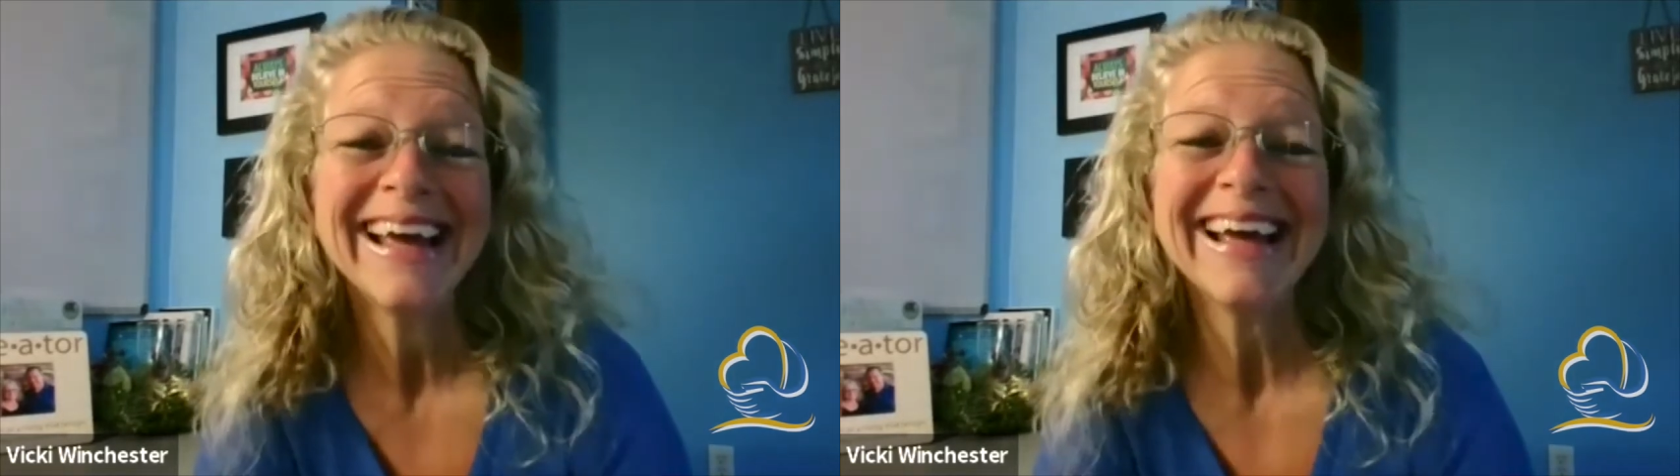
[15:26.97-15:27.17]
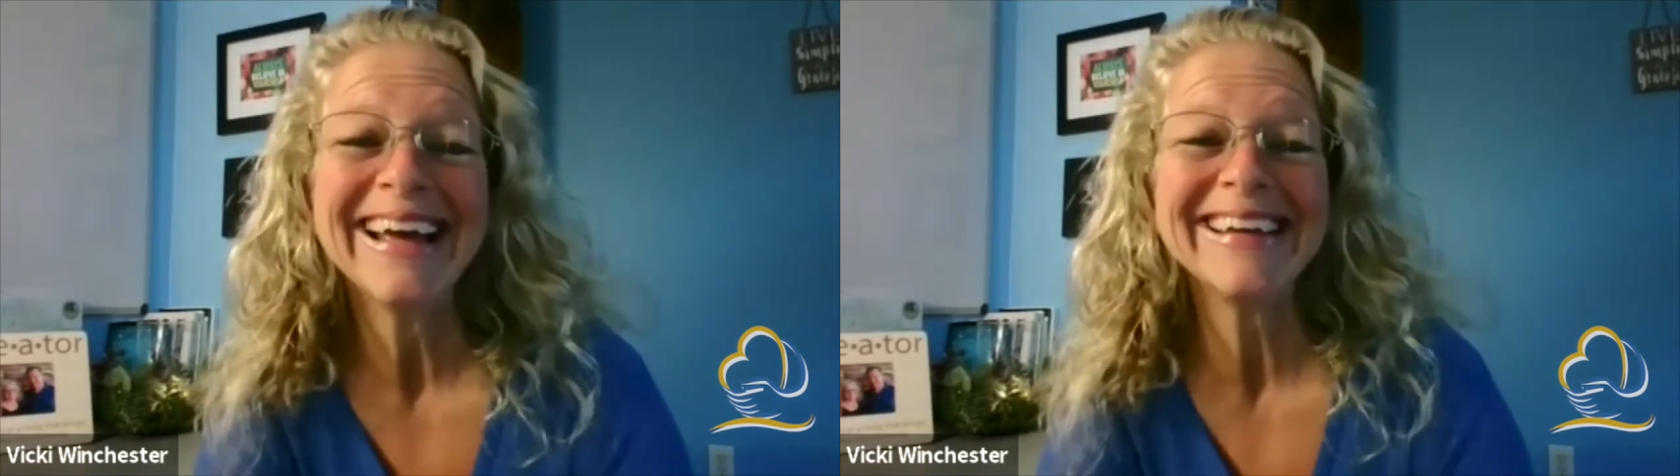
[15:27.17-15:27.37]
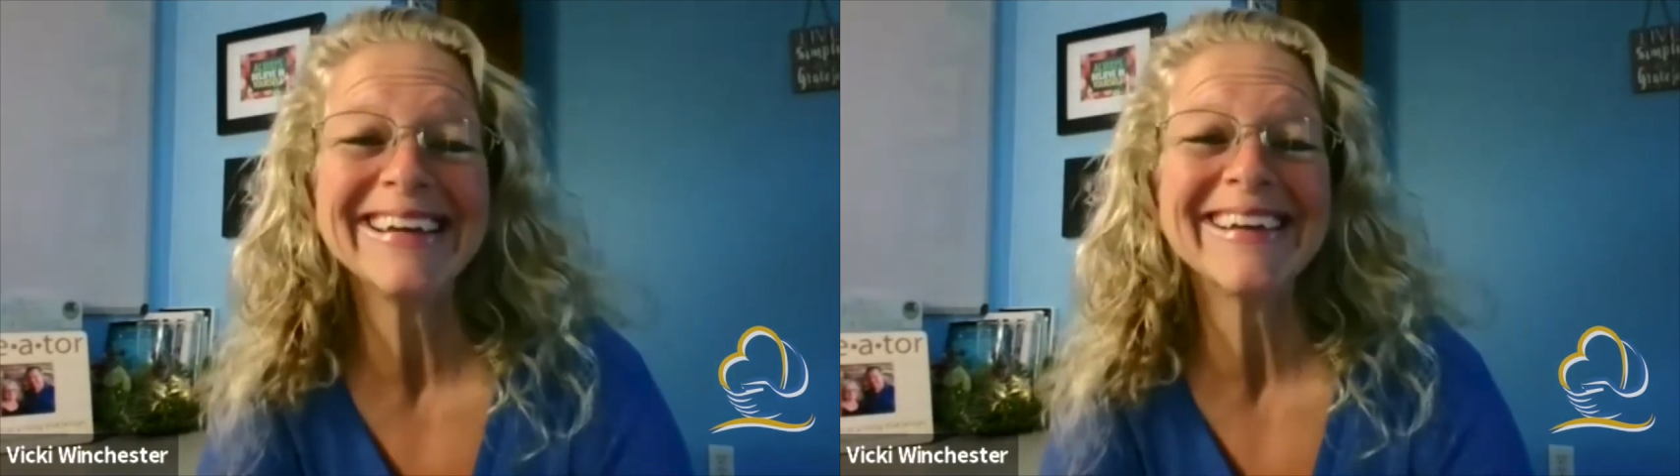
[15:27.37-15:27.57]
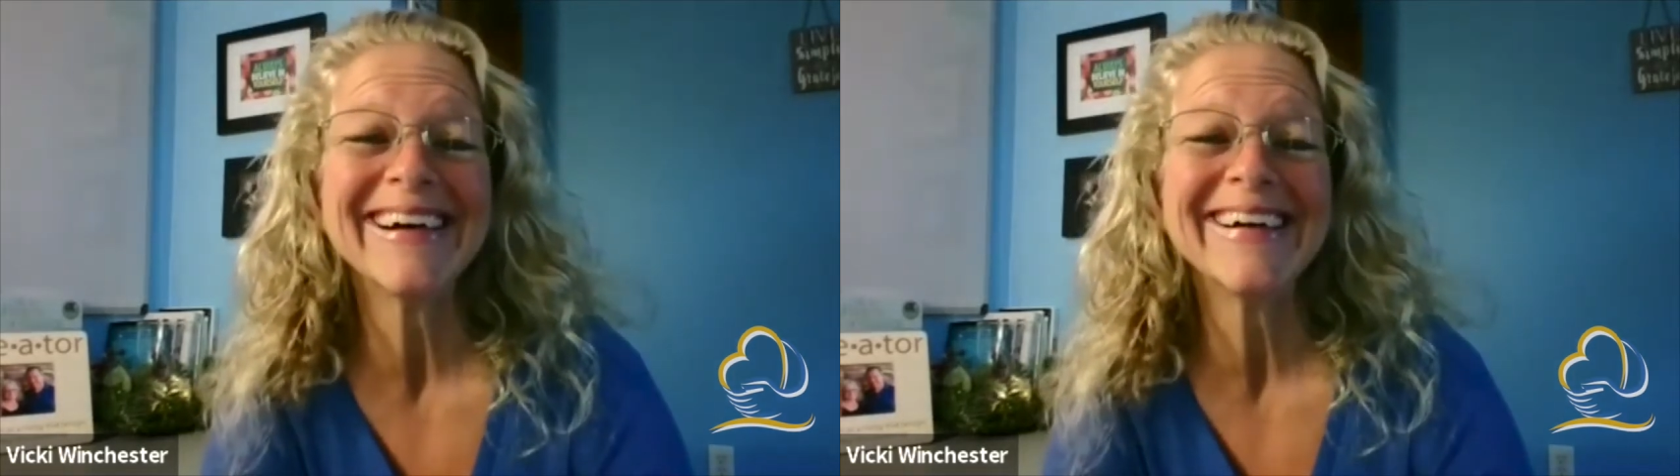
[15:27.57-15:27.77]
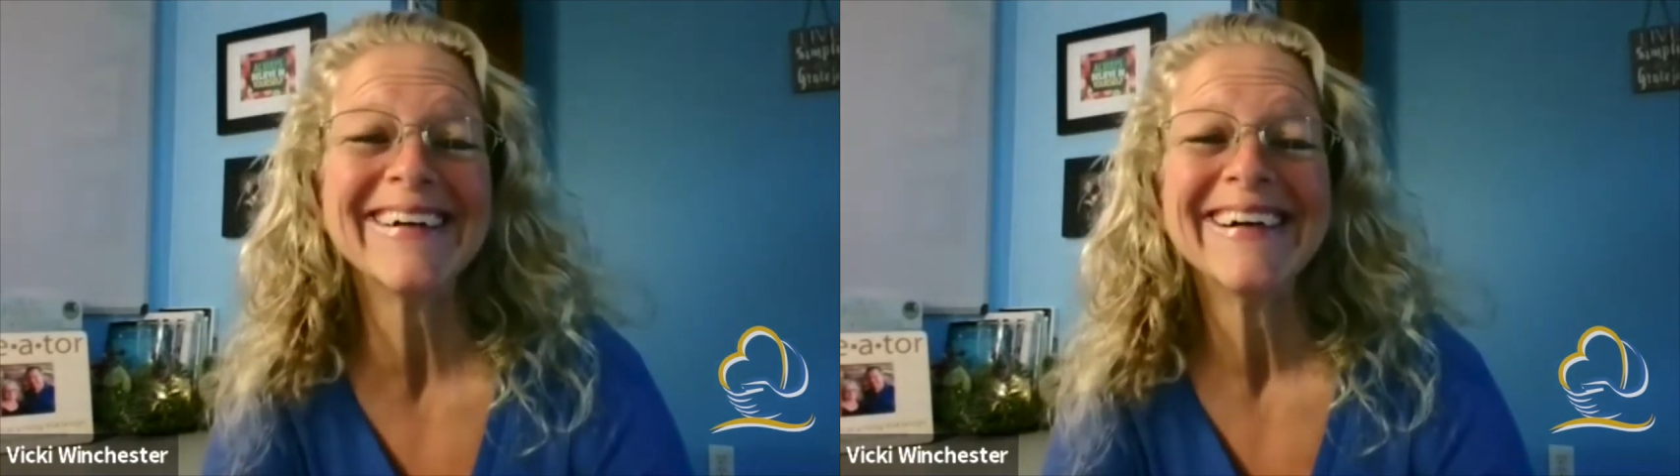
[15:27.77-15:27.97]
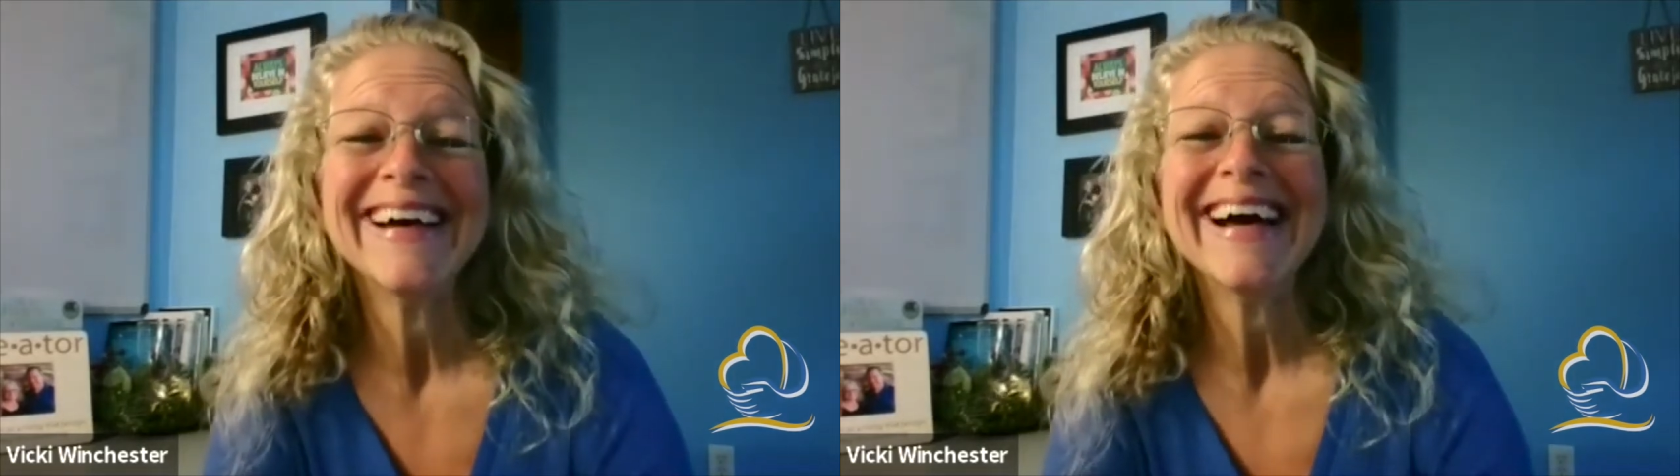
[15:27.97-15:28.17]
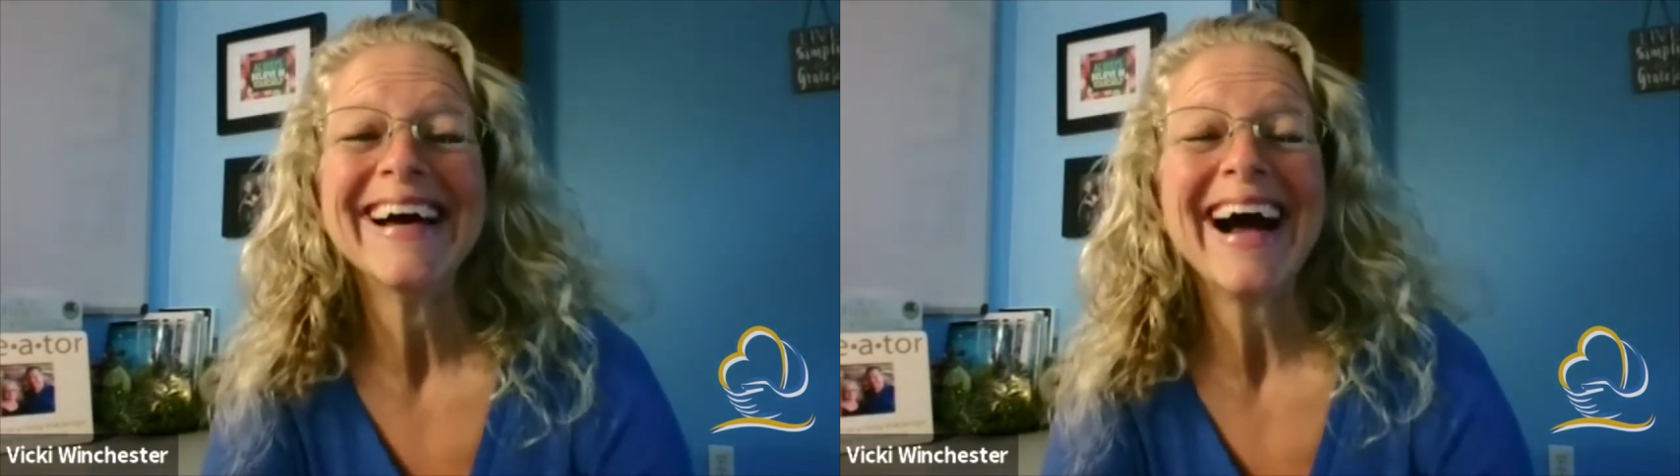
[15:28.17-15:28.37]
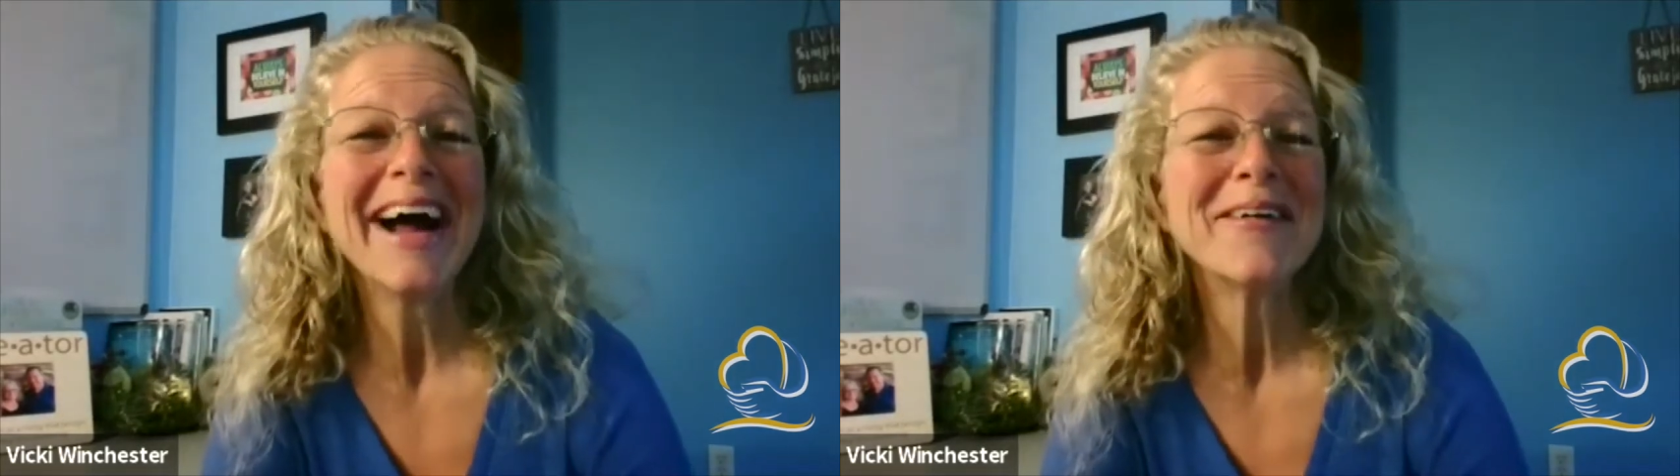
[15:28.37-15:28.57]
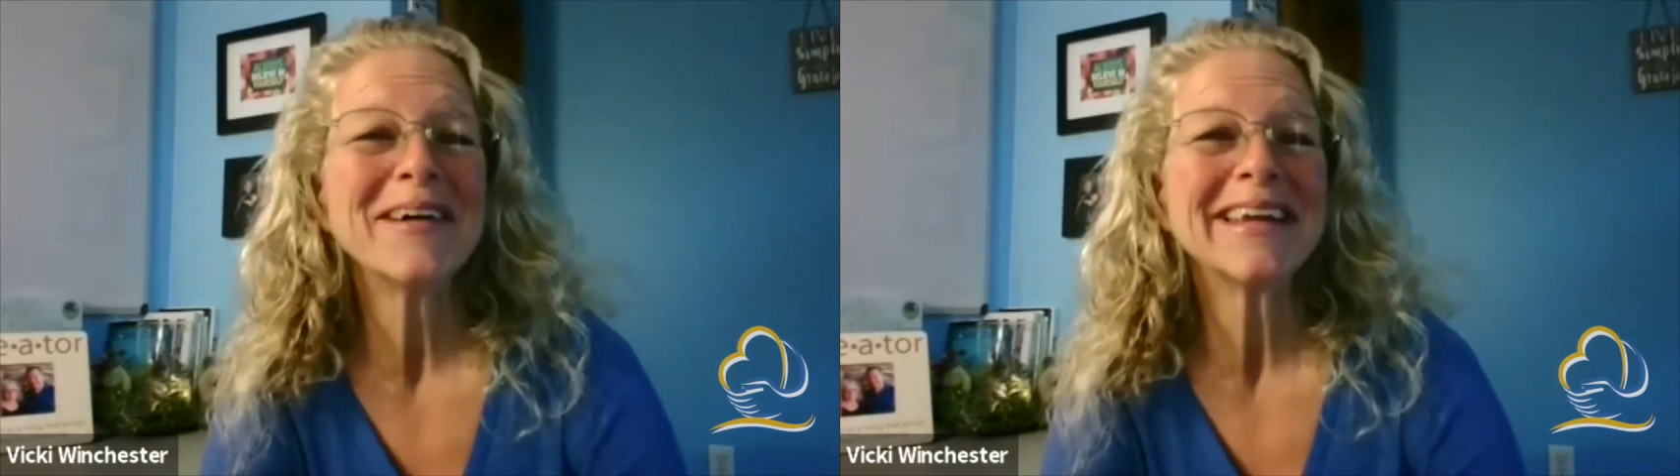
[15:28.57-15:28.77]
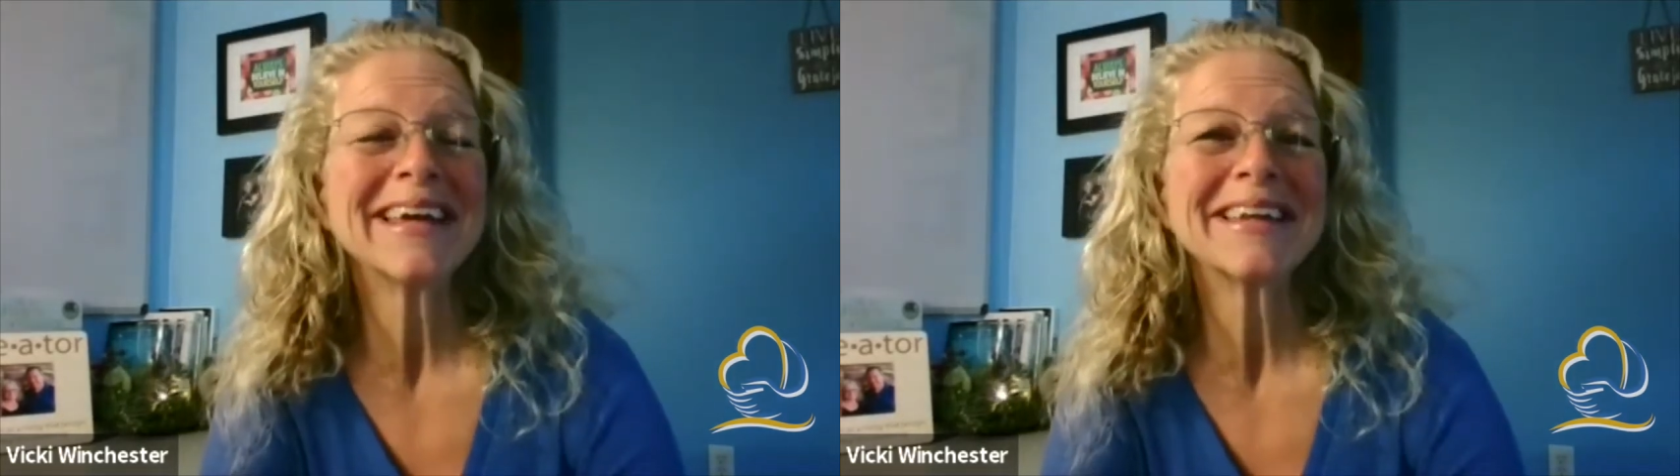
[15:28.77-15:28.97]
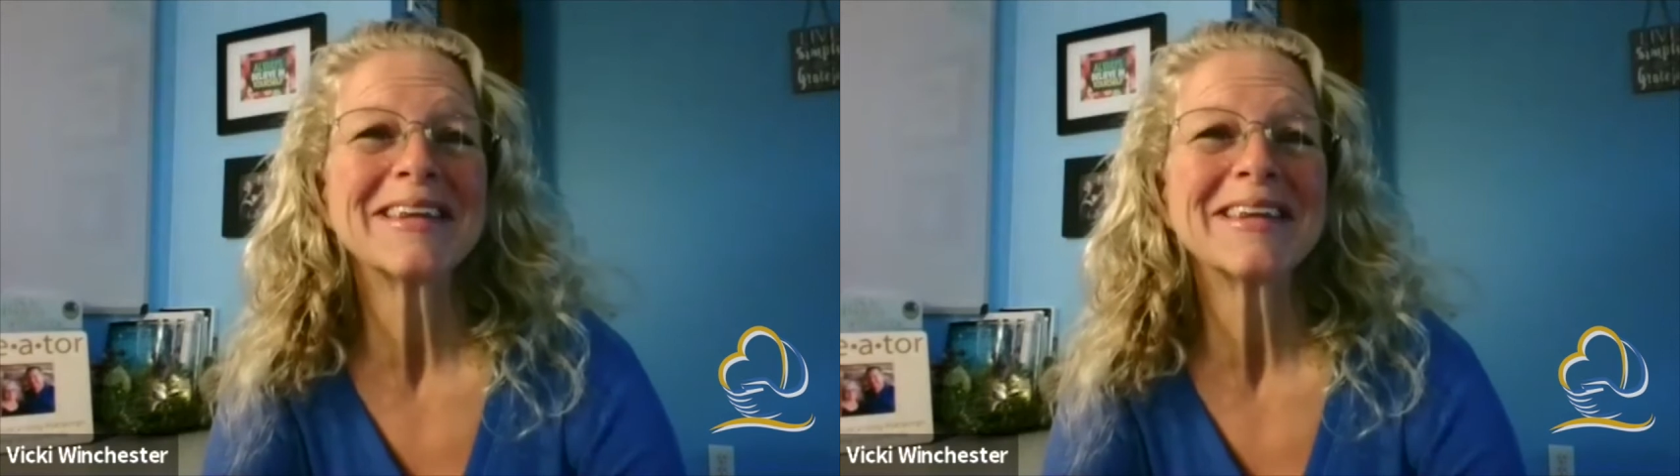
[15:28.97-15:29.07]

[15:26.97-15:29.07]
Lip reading: And I would get